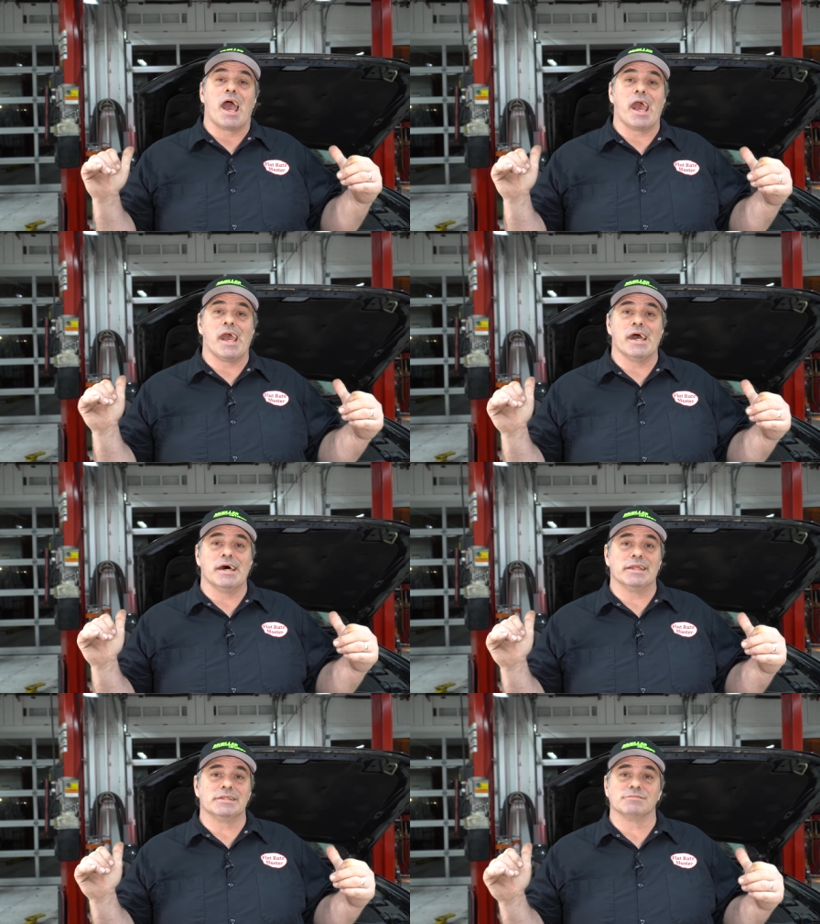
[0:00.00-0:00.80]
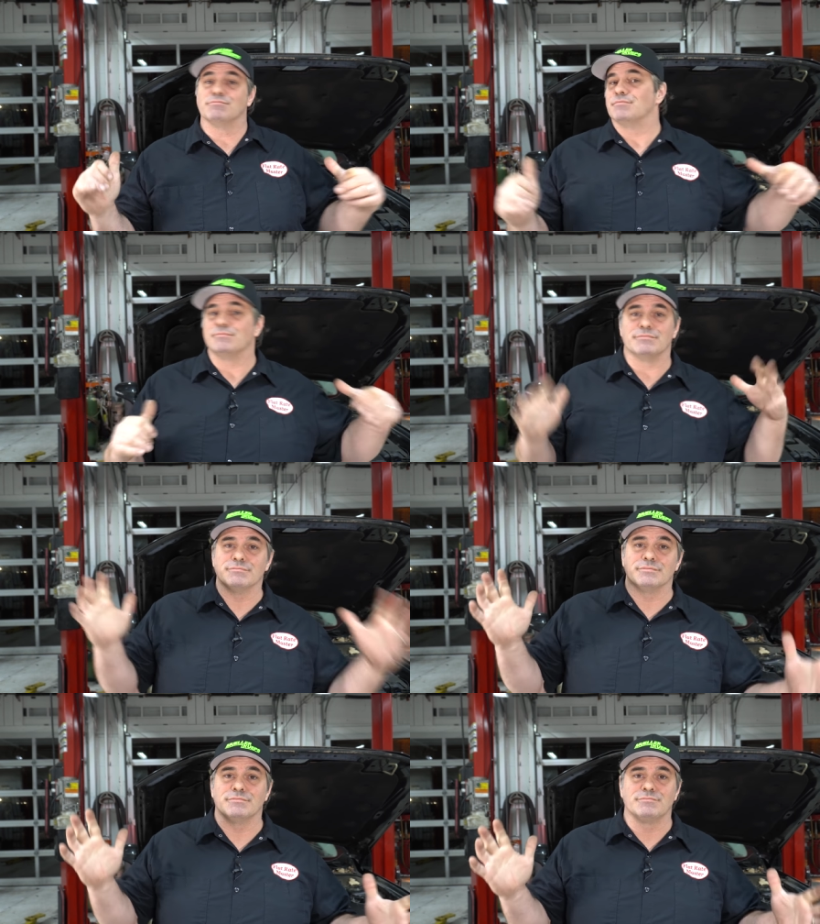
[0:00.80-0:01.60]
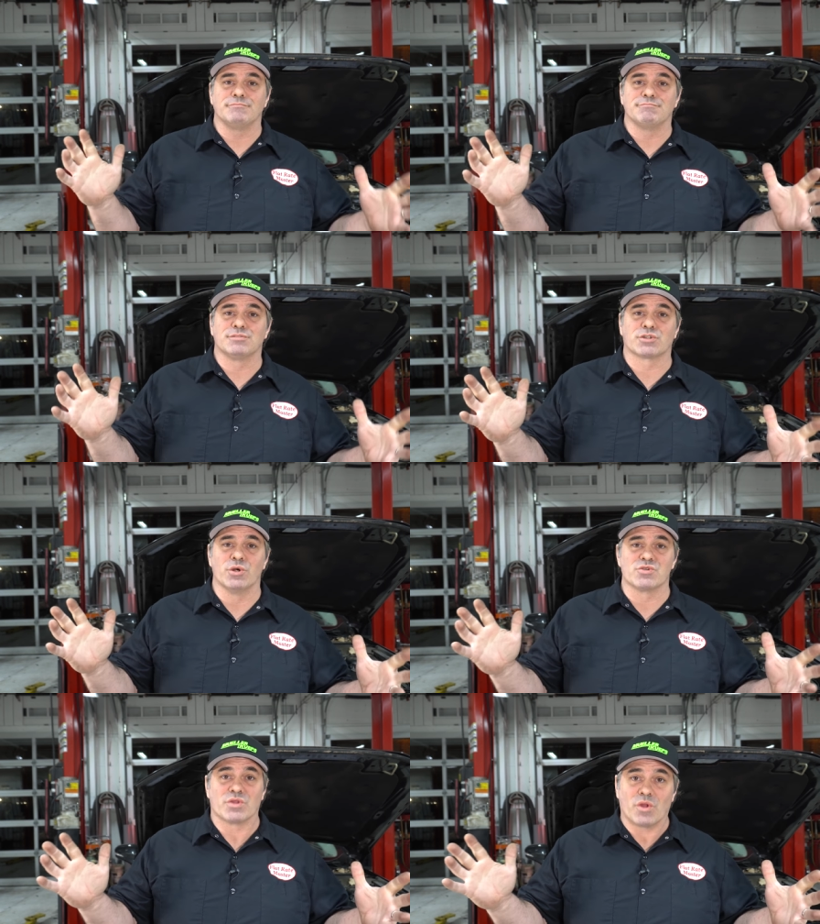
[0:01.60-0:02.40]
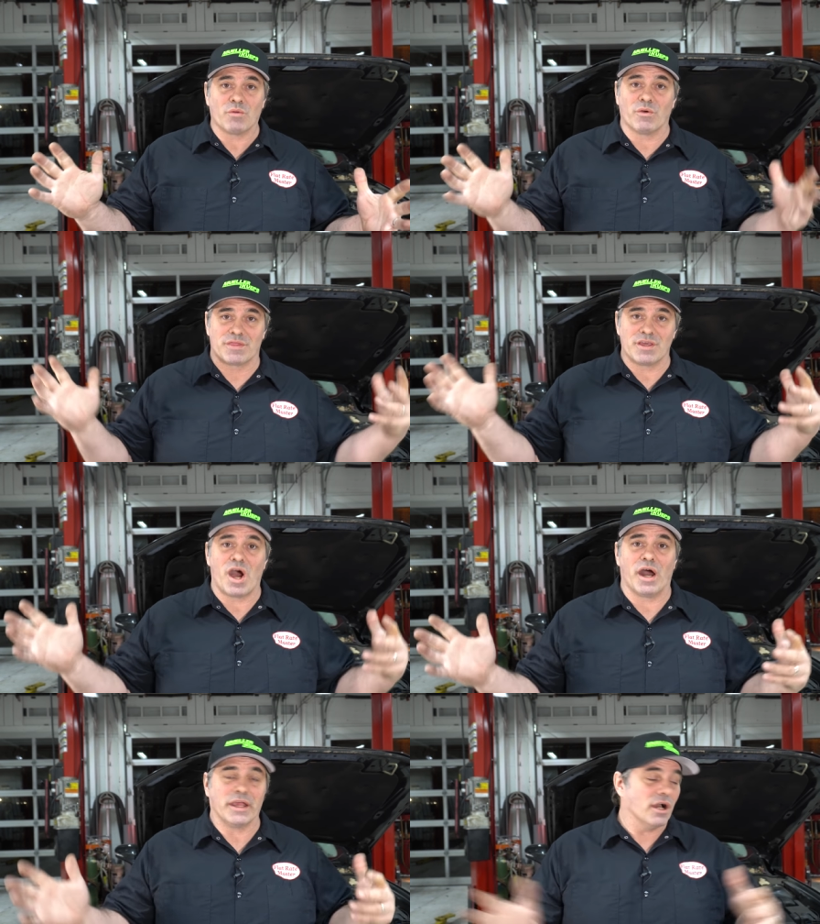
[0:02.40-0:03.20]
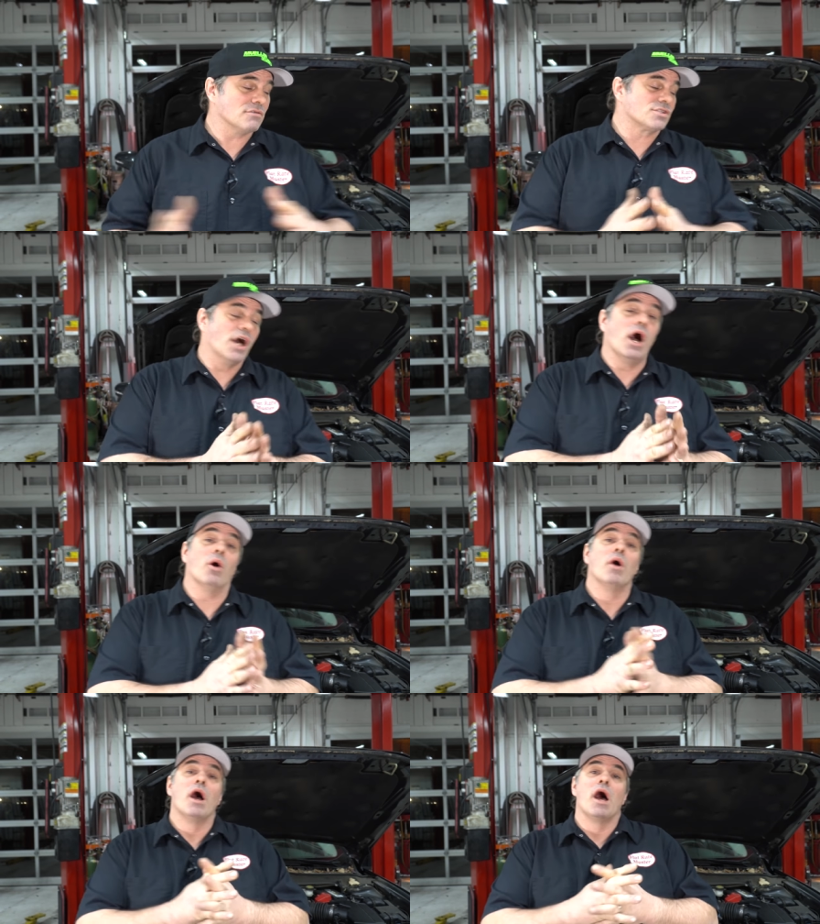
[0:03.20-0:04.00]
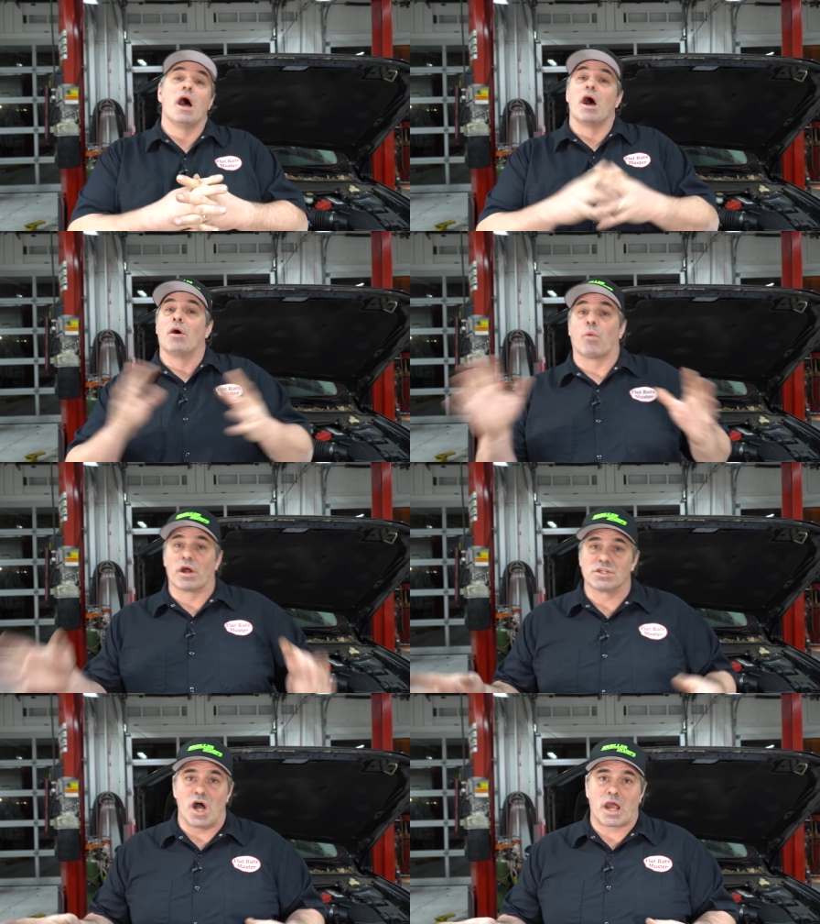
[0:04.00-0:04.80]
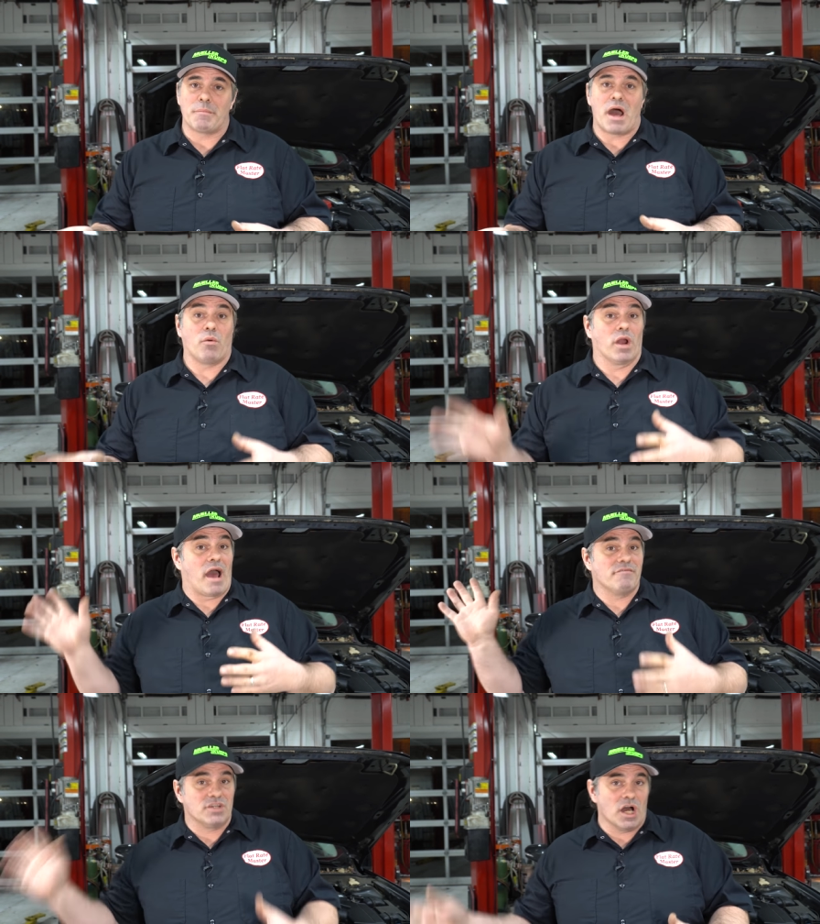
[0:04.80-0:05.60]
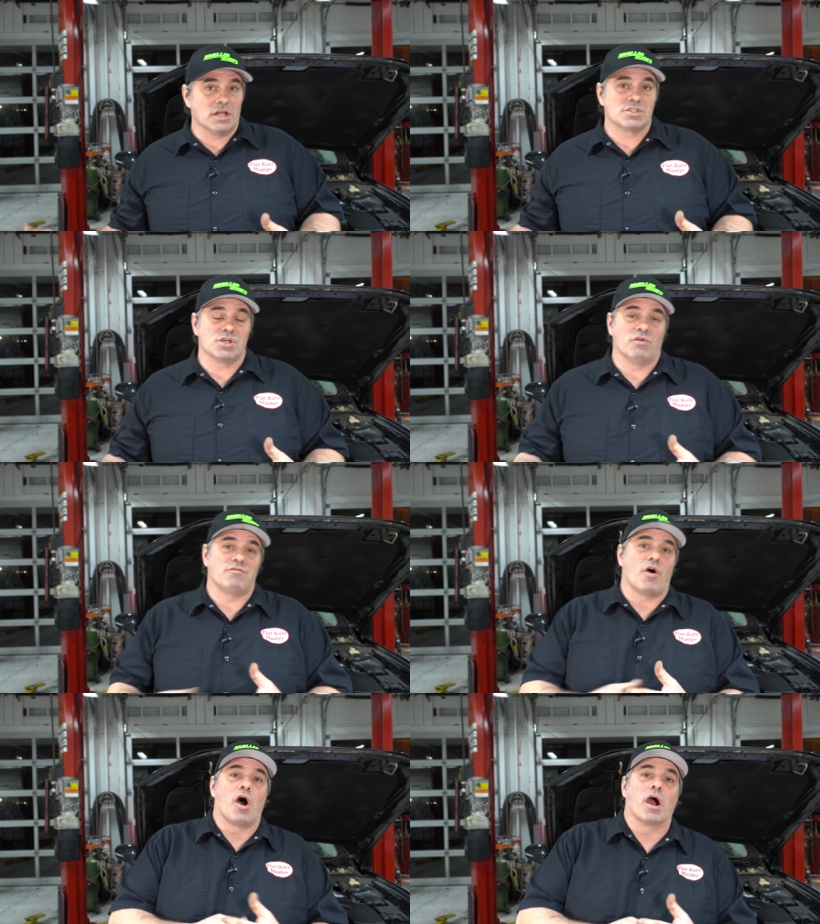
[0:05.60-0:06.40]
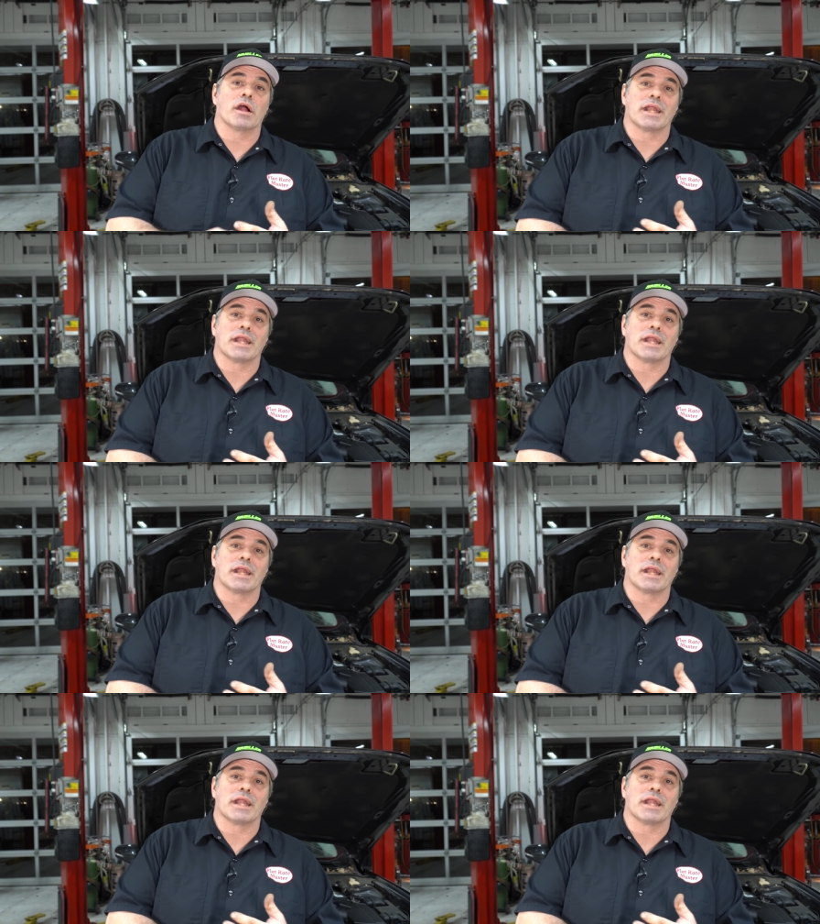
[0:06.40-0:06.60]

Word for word: And screws with, with the audio. So we're going to talk about what I've done so far.